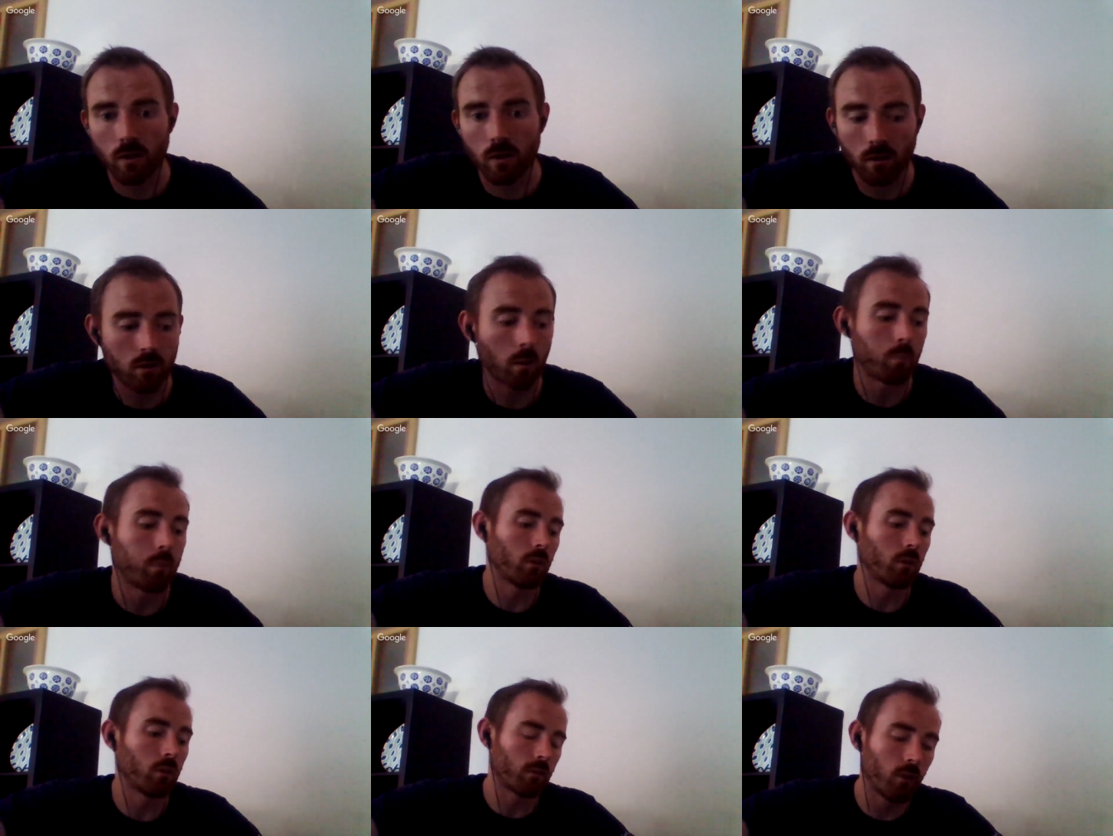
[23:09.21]
They'll put their
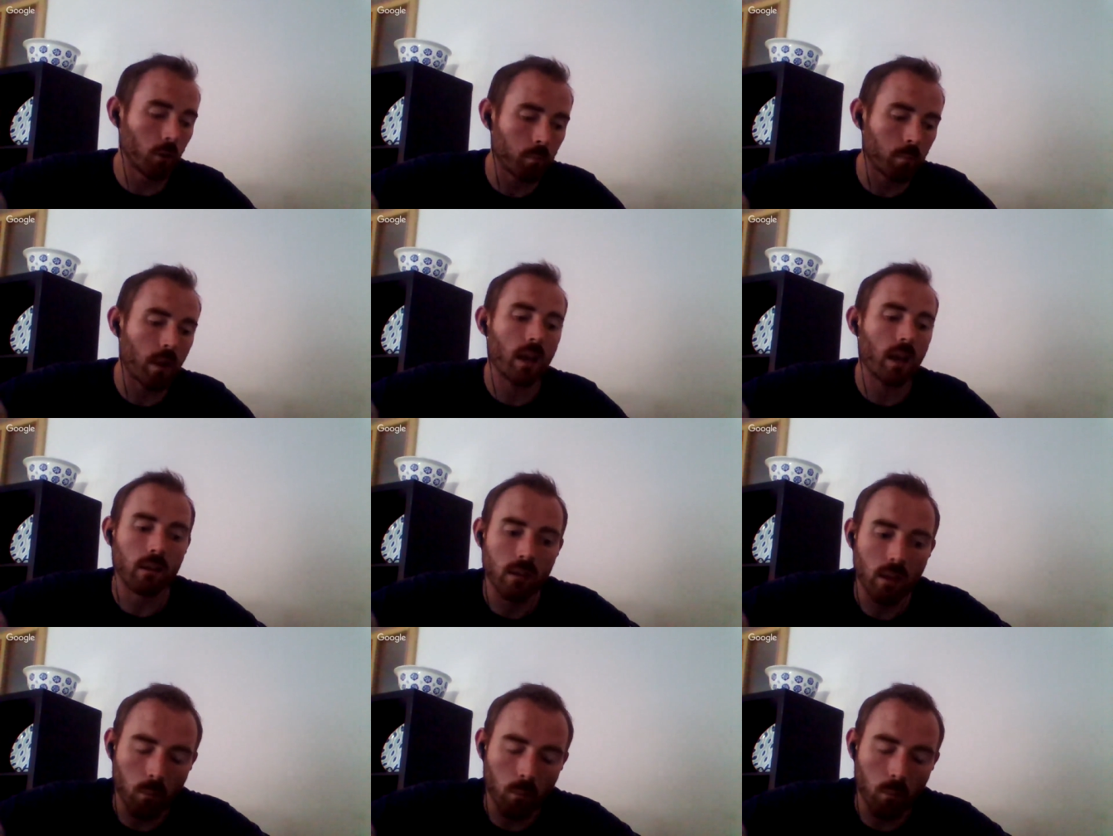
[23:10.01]
foot back and then
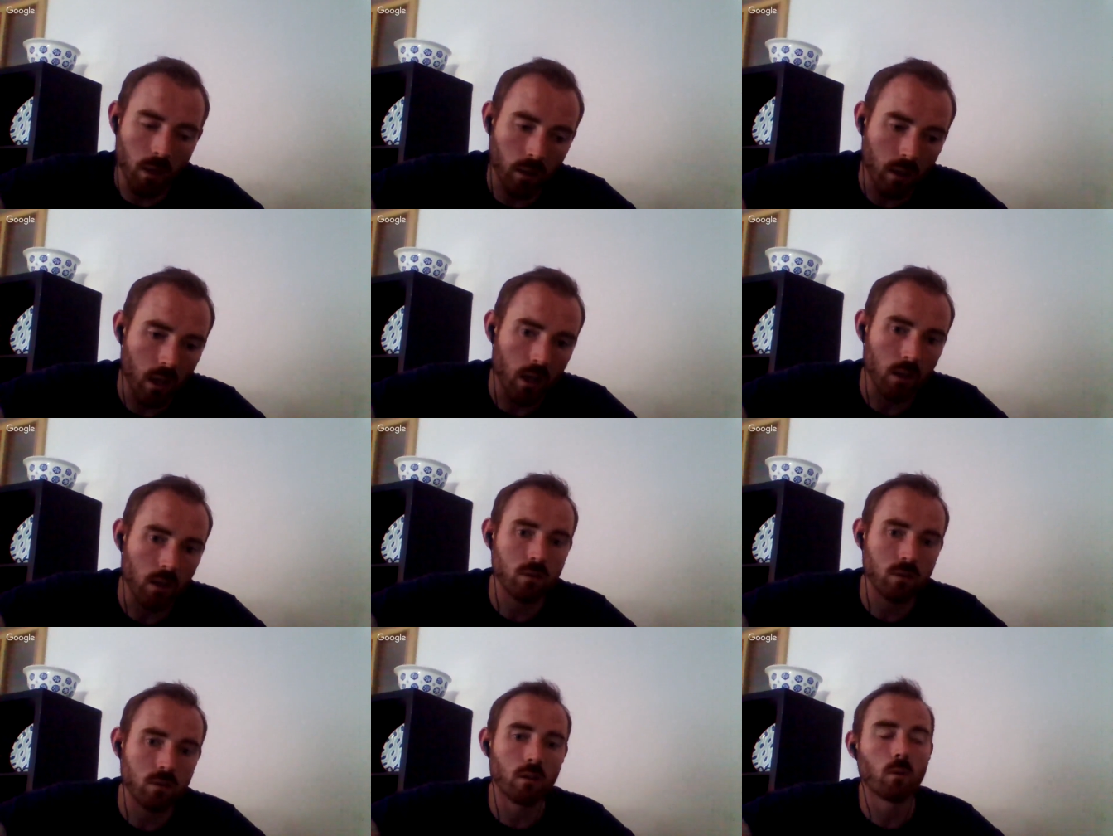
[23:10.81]
we engage.
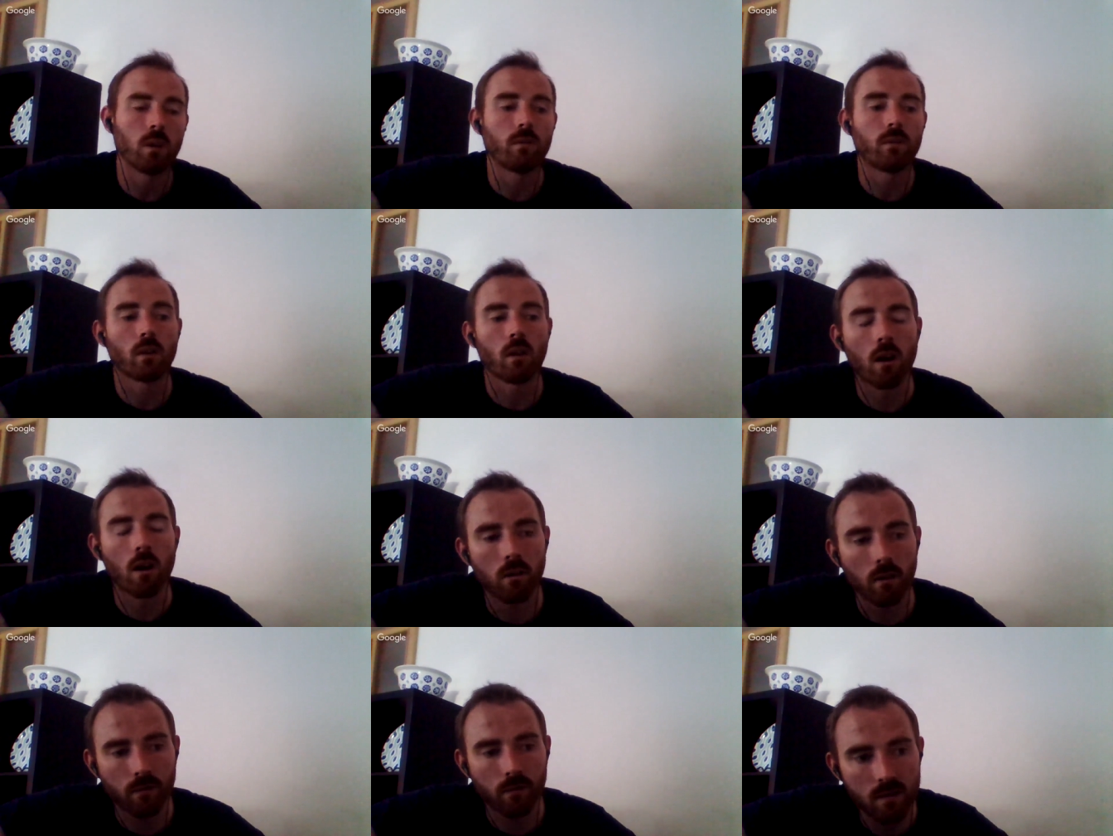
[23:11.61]
So if you're on, if
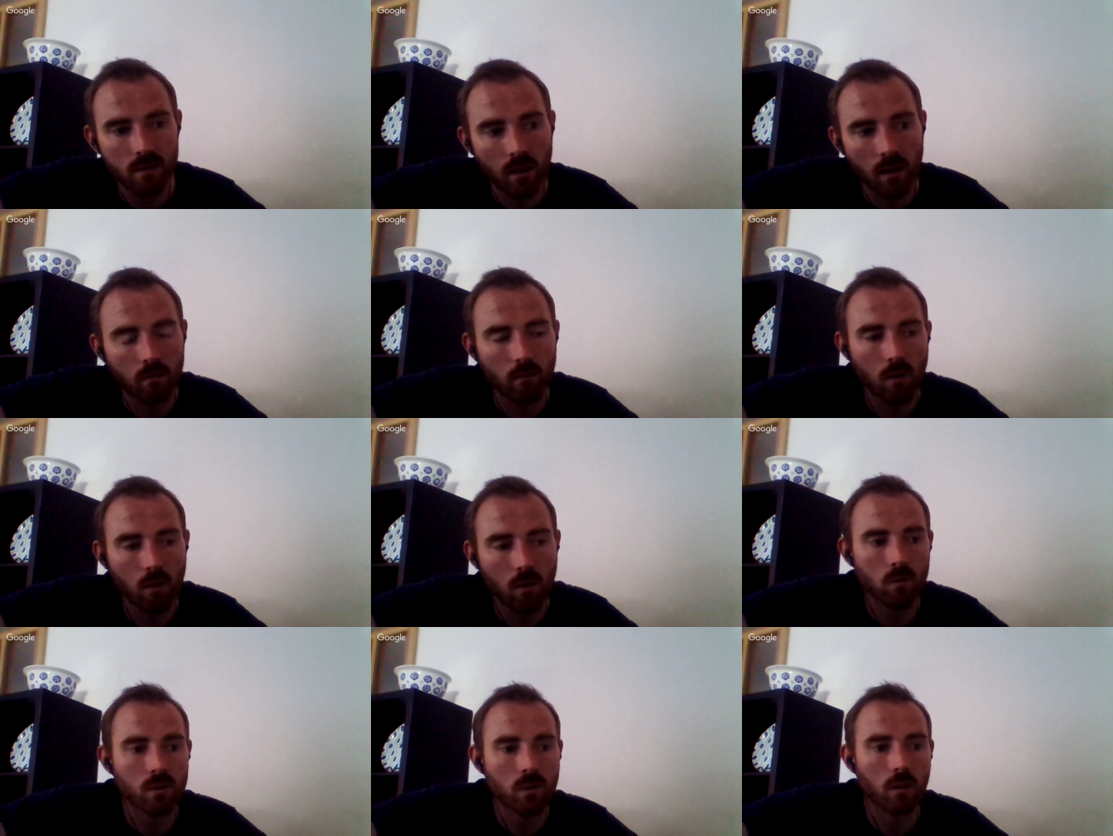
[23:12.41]
the second rows
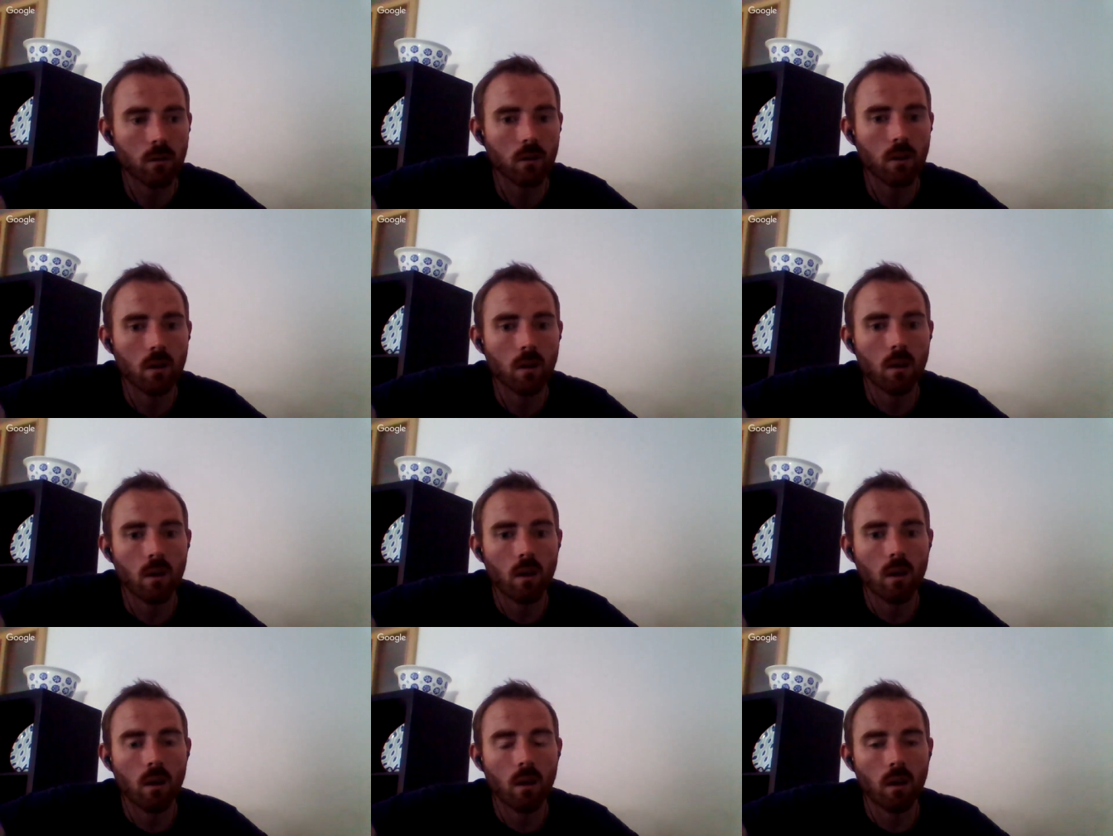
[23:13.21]
are
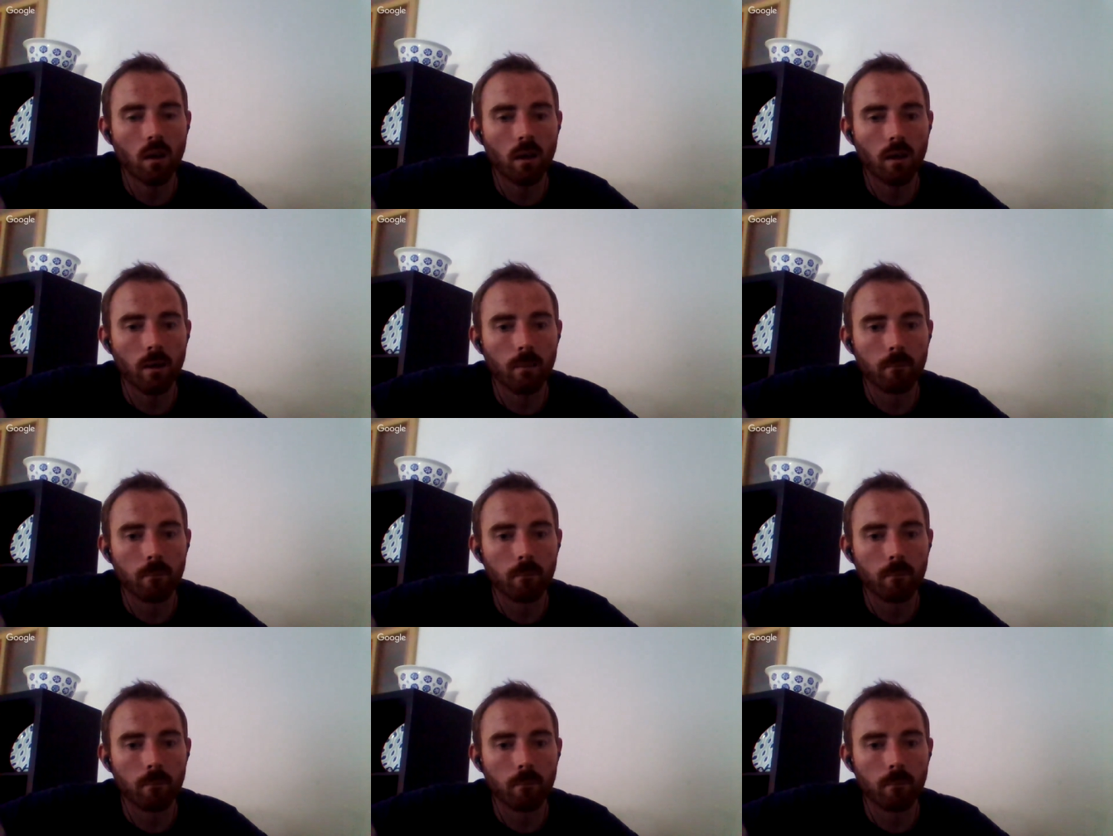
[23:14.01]
um,